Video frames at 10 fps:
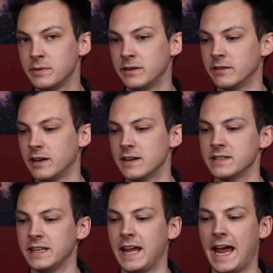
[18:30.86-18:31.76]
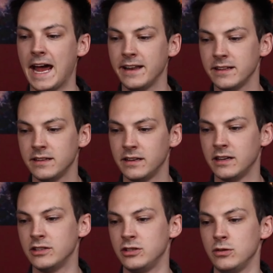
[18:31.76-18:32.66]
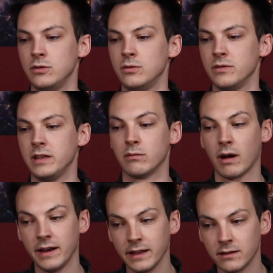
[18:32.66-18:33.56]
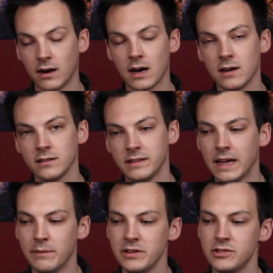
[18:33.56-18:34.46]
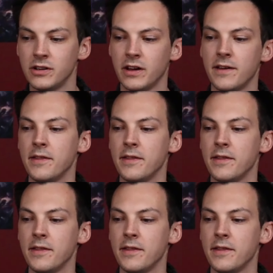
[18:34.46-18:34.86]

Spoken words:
Spitter does and add it to the Rending Claw damage